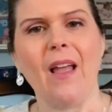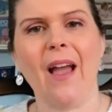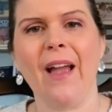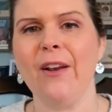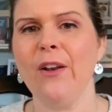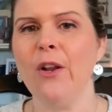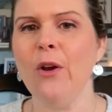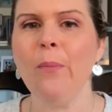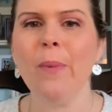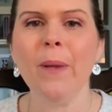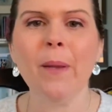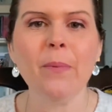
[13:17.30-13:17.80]

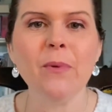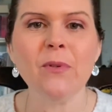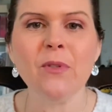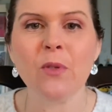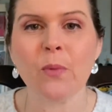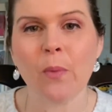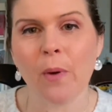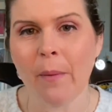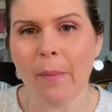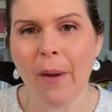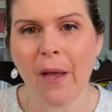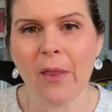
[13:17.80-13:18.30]
know people
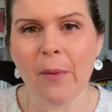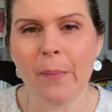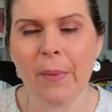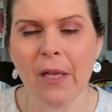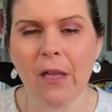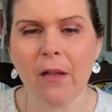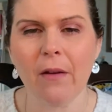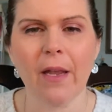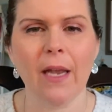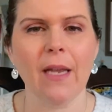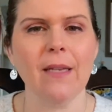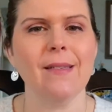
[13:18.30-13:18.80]
swear by the
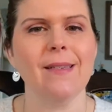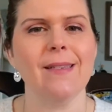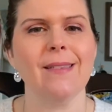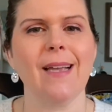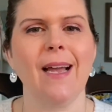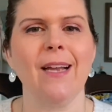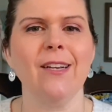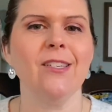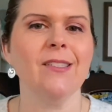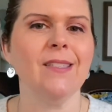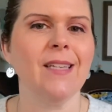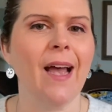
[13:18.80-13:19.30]
pillowcases.
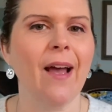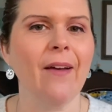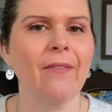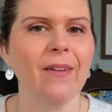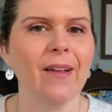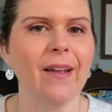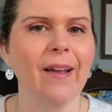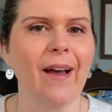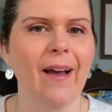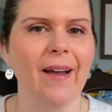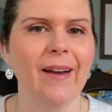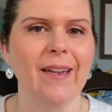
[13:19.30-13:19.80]
I just
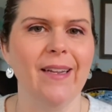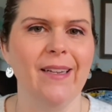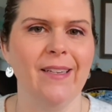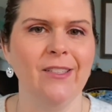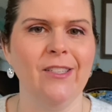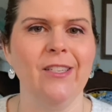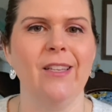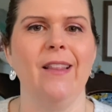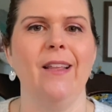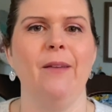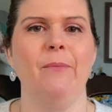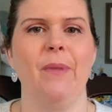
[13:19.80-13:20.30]
haven't gone
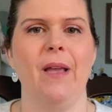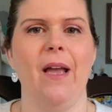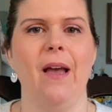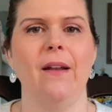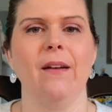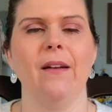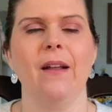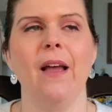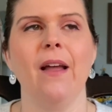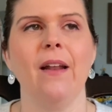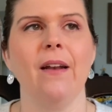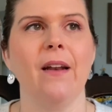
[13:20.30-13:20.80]
into them yet.
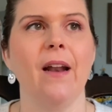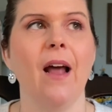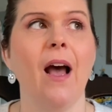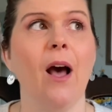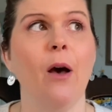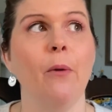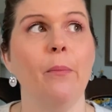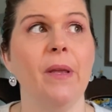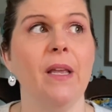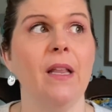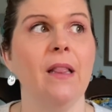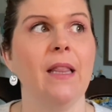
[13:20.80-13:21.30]
And
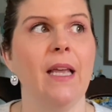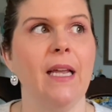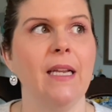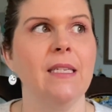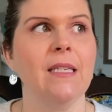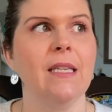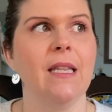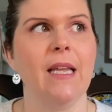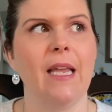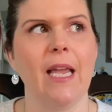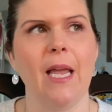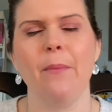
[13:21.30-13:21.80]
I'll be late
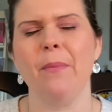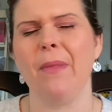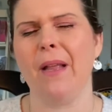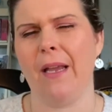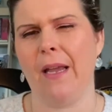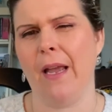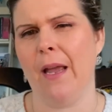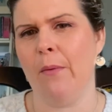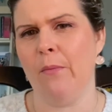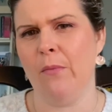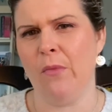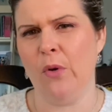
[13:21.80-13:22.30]
to the game like
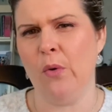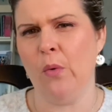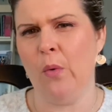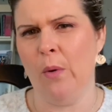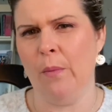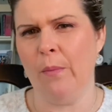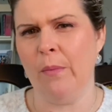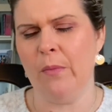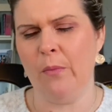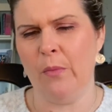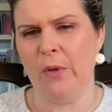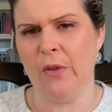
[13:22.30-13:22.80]
I am
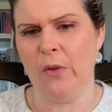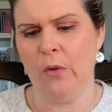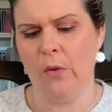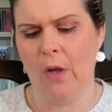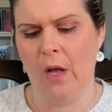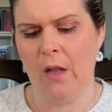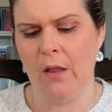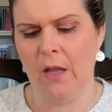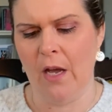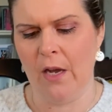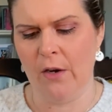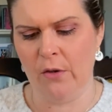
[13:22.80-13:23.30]
with
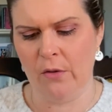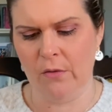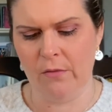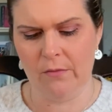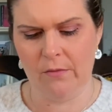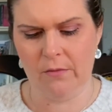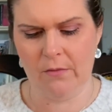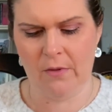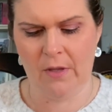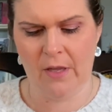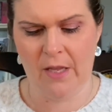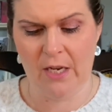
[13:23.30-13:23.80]
a lot of
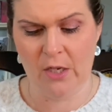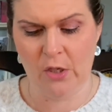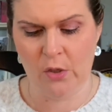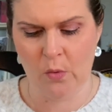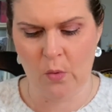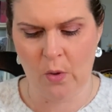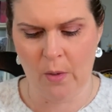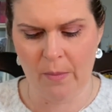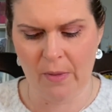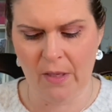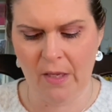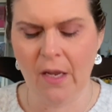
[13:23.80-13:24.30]
things
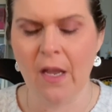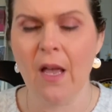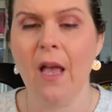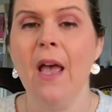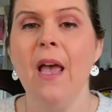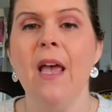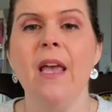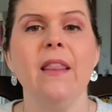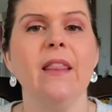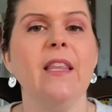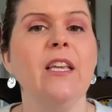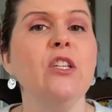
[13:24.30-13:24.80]
normally.
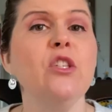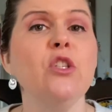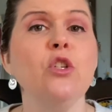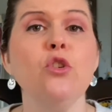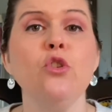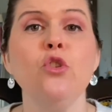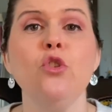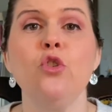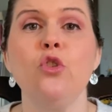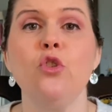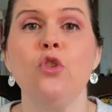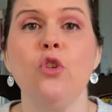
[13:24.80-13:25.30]
These are
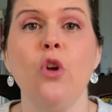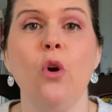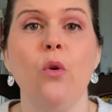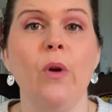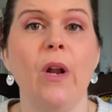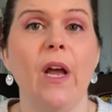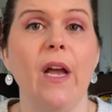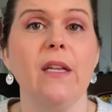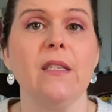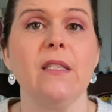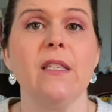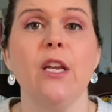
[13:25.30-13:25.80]
so
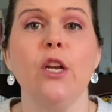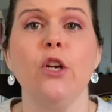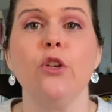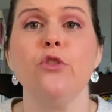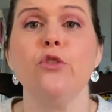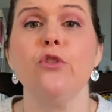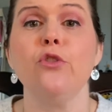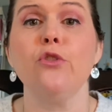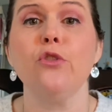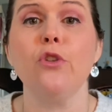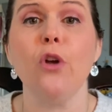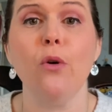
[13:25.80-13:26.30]
nice. They are
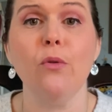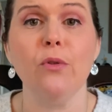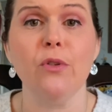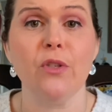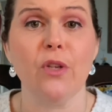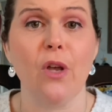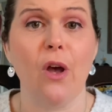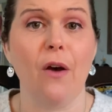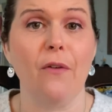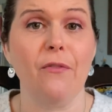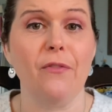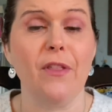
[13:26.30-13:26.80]
so
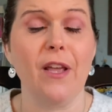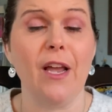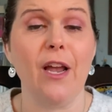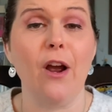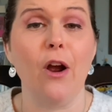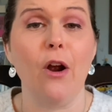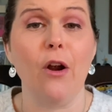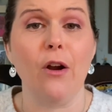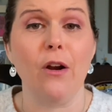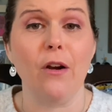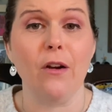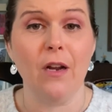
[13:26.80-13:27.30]
soft. They
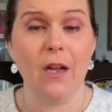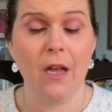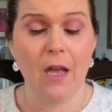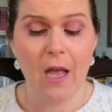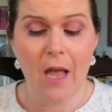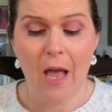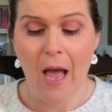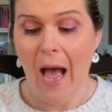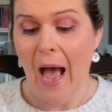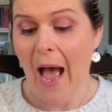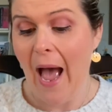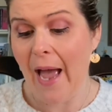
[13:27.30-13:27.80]
are,
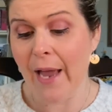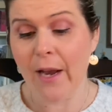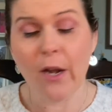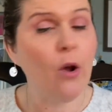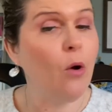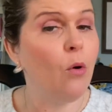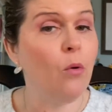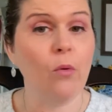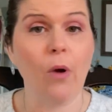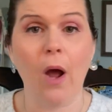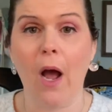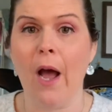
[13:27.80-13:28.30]

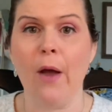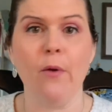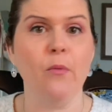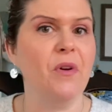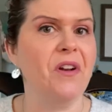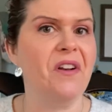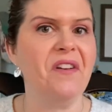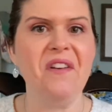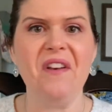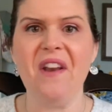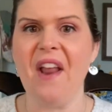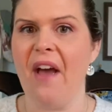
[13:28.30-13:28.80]
I
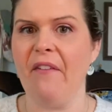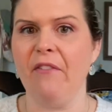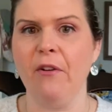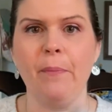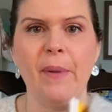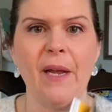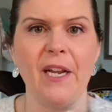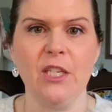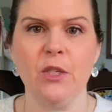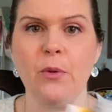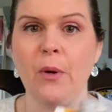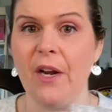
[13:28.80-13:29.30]
would never
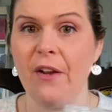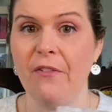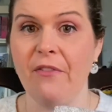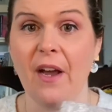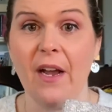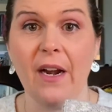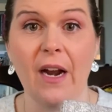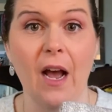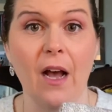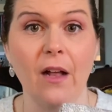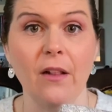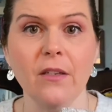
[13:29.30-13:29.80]
pay
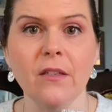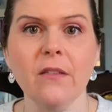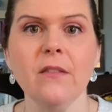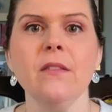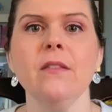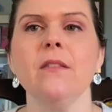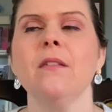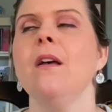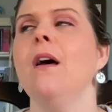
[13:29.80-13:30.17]
$25.